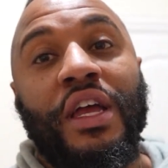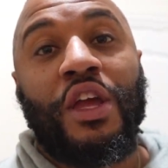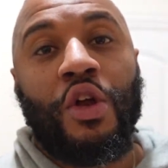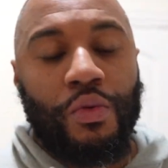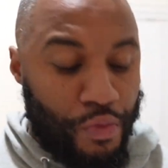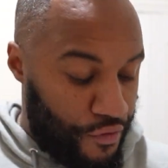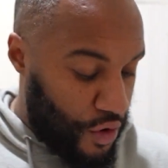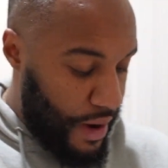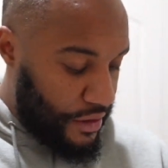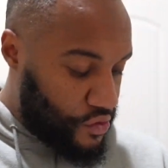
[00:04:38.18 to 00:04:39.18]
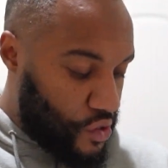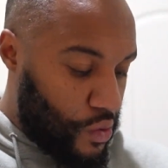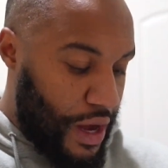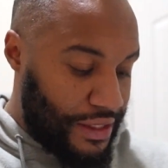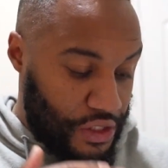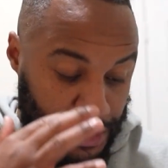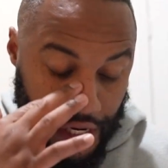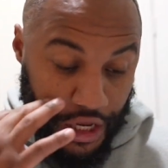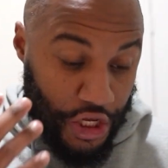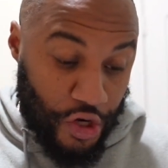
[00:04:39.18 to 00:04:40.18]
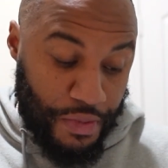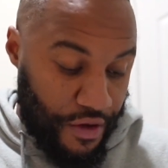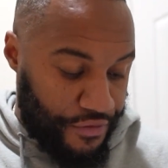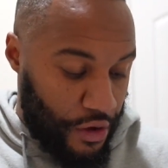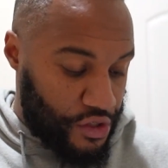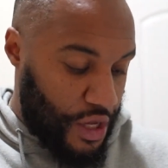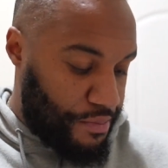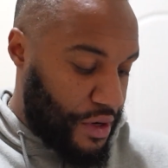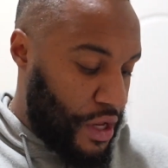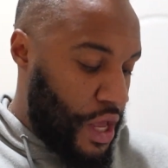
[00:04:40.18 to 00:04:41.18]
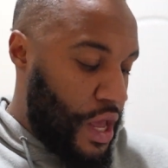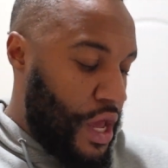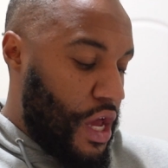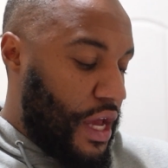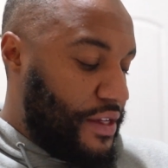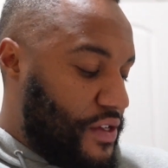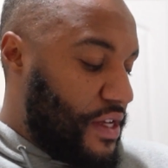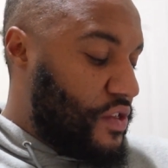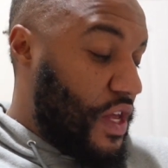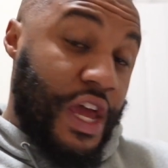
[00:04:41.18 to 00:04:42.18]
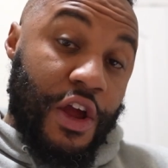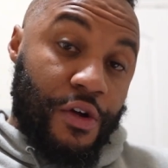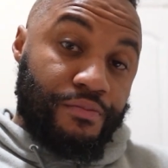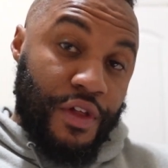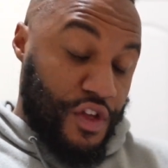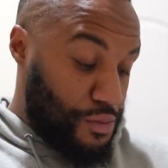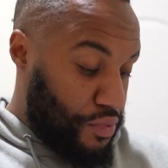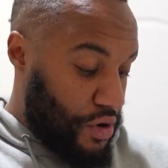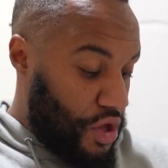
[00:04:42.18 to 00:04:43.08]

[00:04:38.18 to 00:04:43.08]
moving around. So I just said, could it be a false heat? But it says here in this book,